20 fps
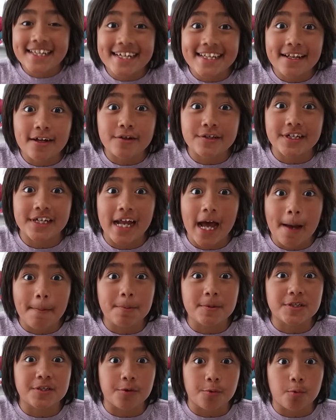think there's an
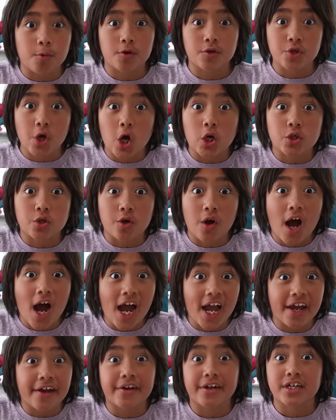episode where Dr.
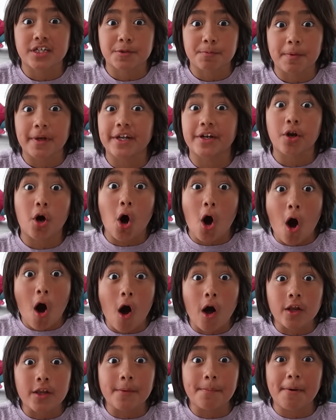Ion explained
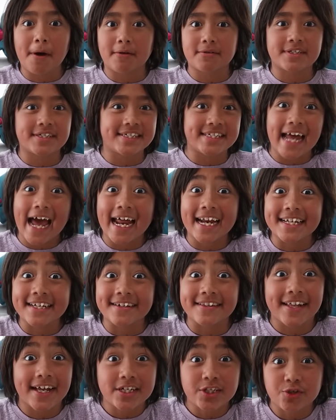all about
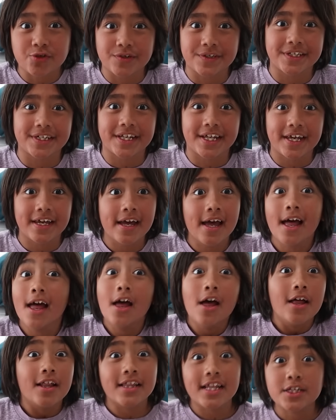static electricity.
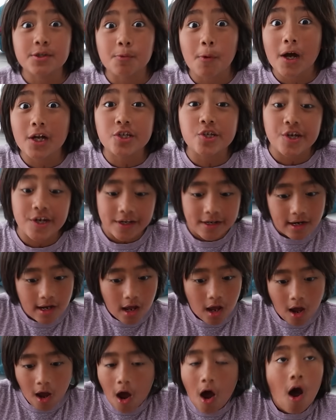Let's watch
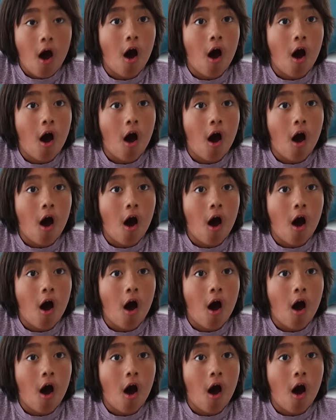it.